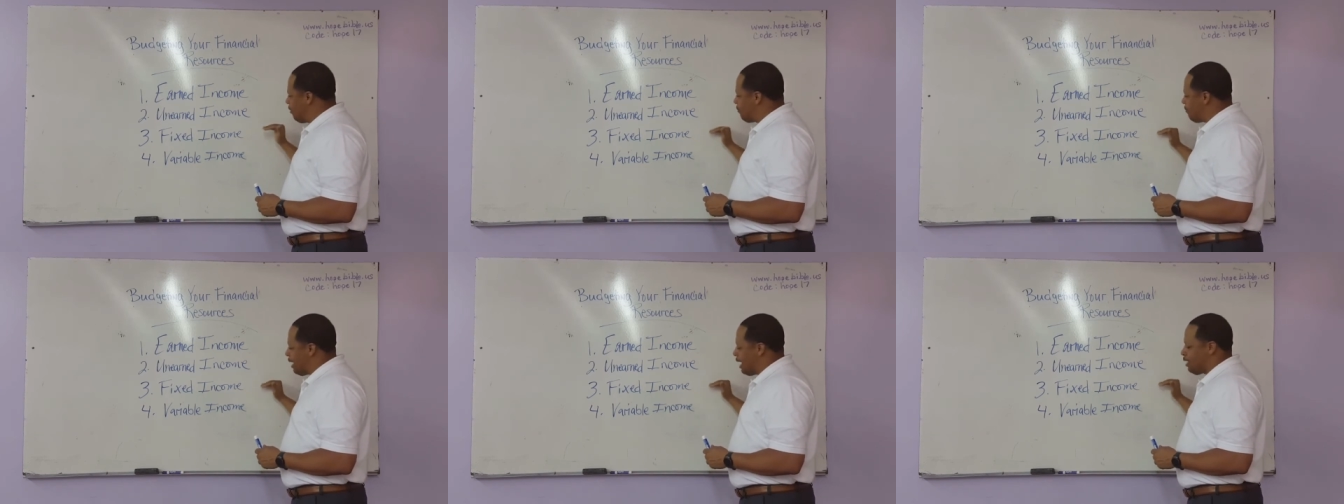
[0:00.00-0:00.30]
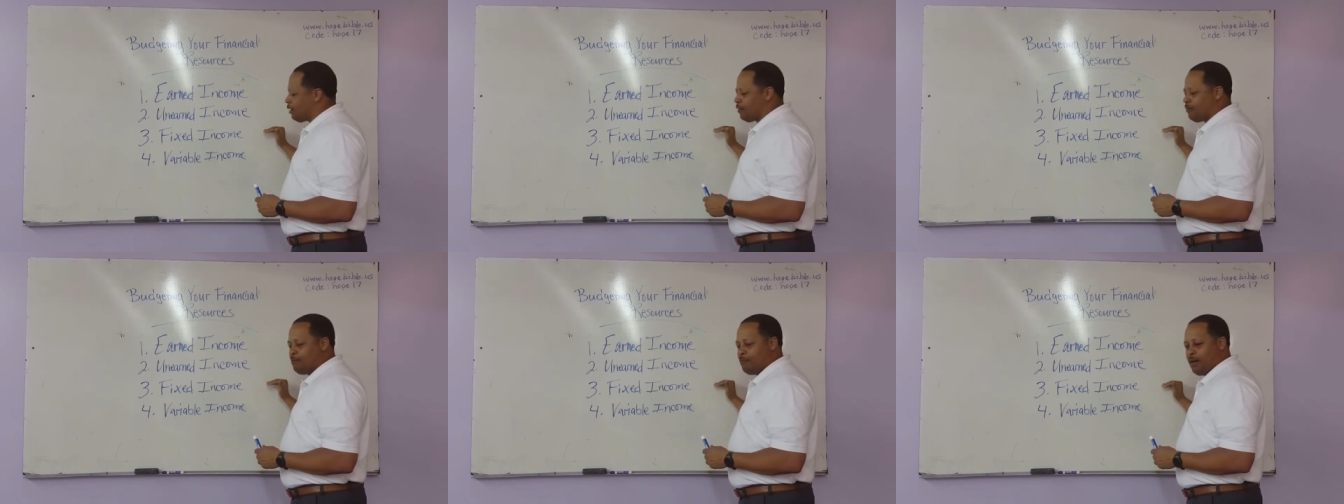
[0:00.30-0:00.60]

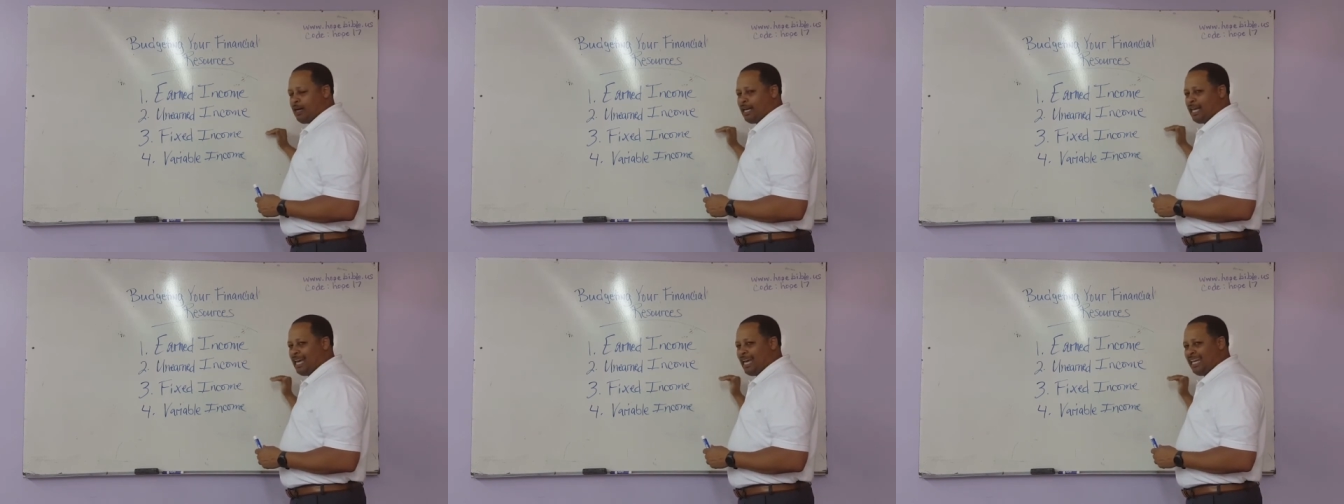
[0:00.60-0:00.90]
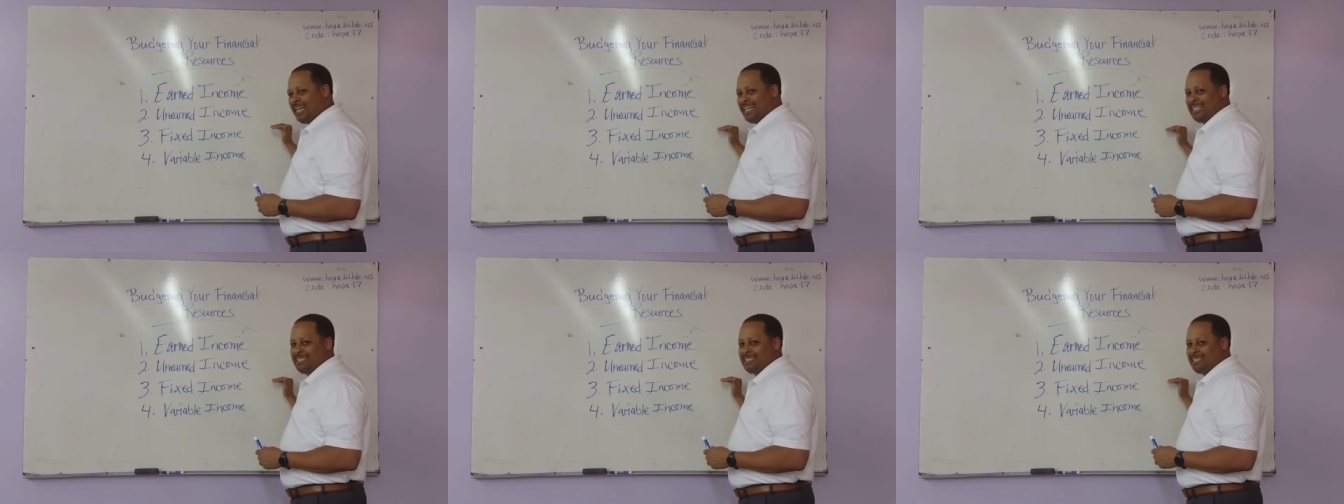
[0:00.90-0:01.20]
amount of money
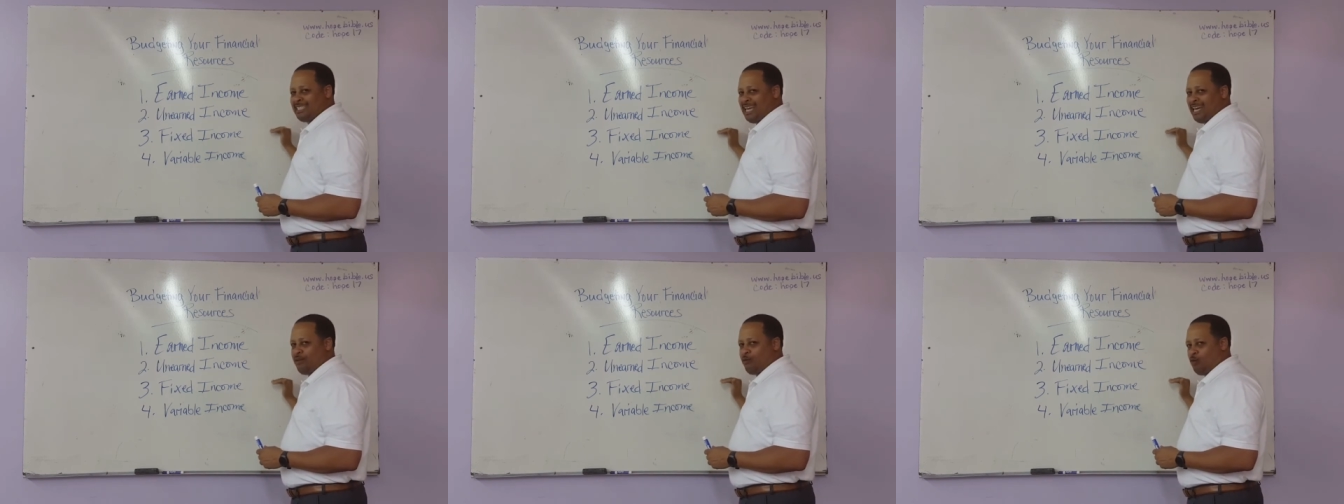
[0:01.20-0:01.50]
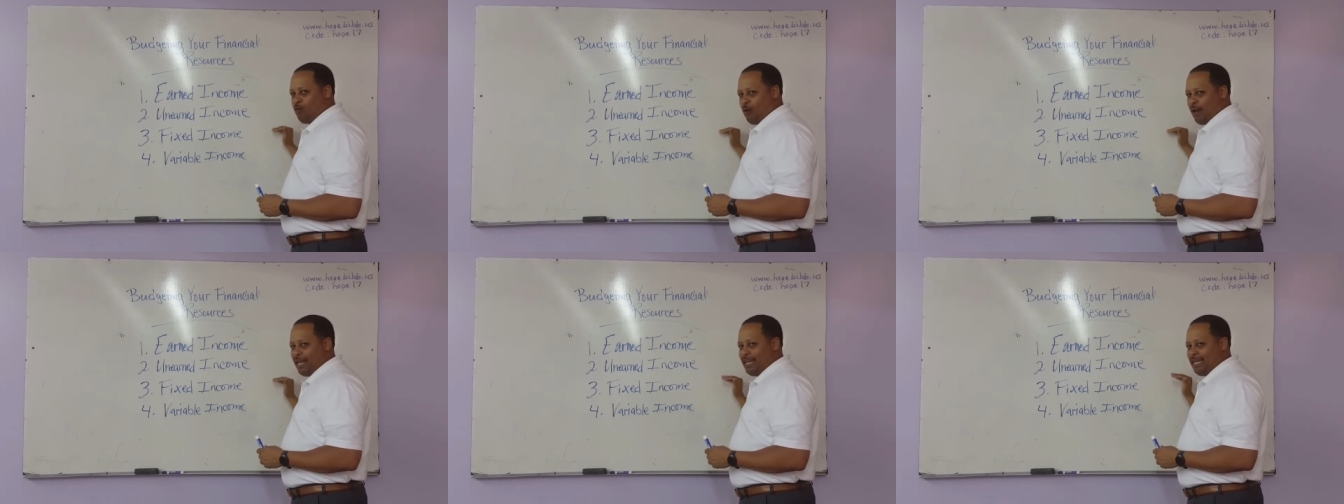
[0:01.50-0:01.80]
at a
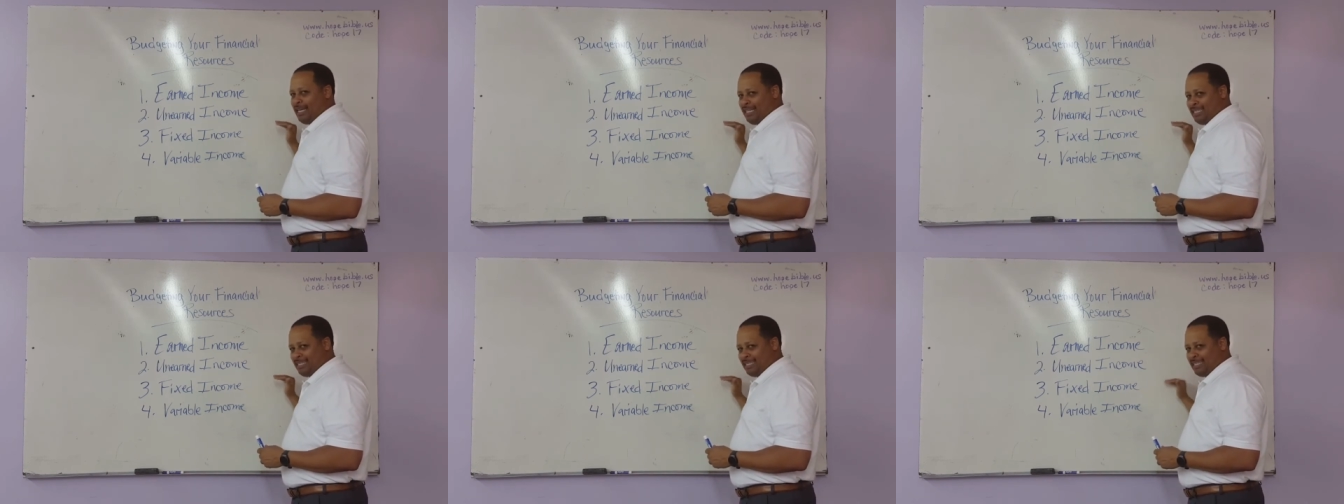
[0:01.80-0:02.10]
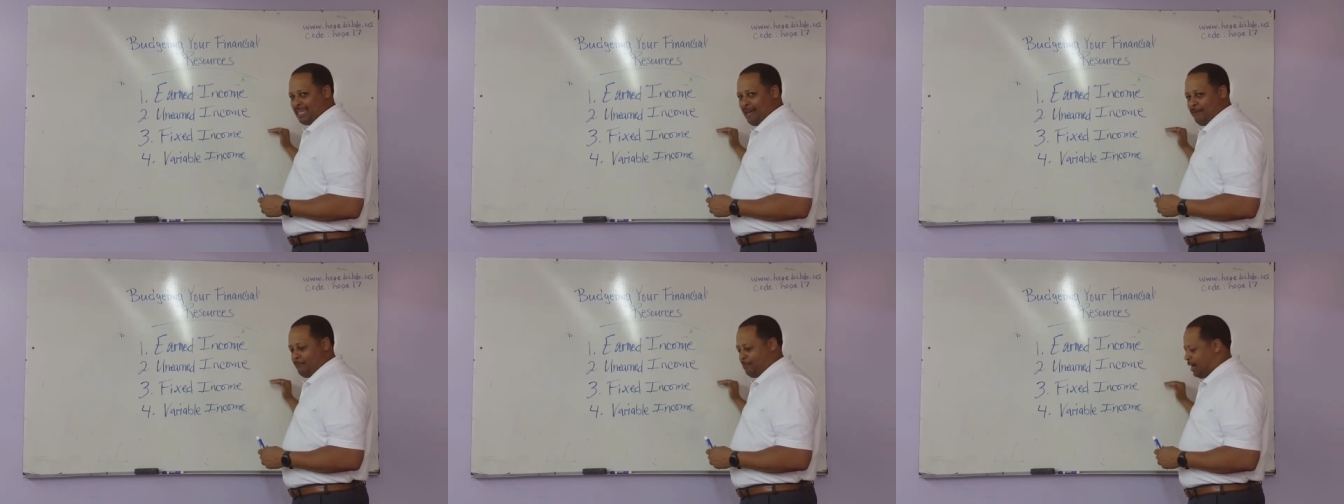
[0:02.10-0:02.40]
set rate and
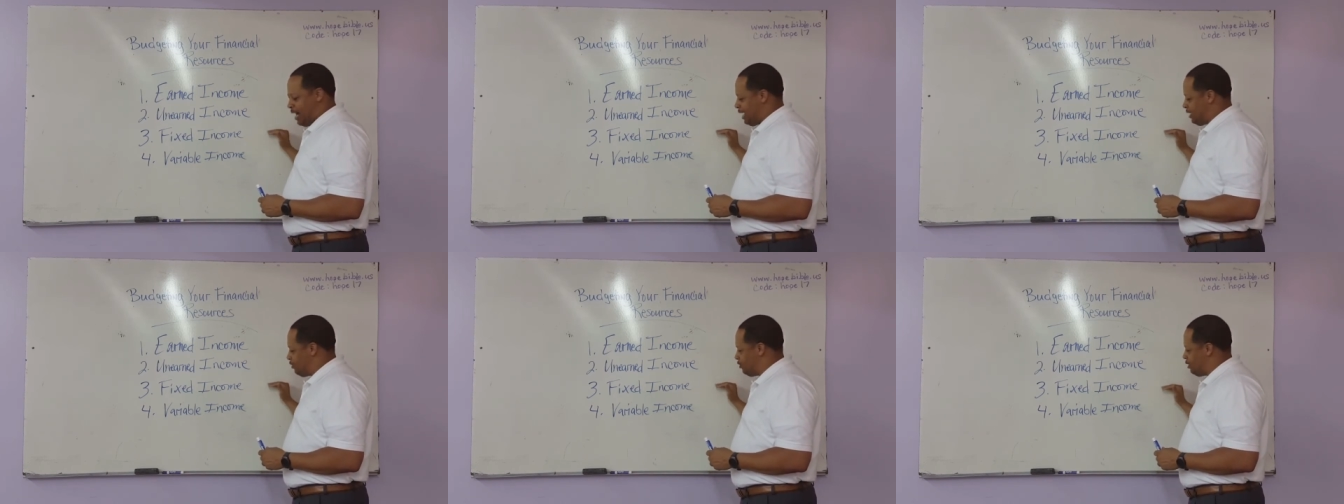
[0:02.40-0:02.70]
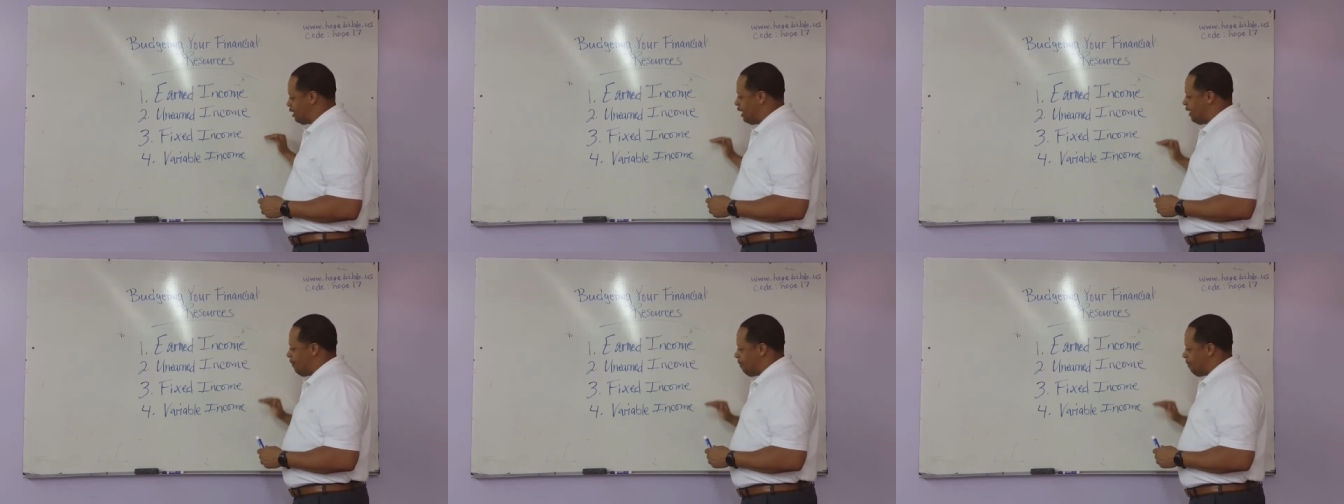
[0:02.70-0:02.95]
set pace.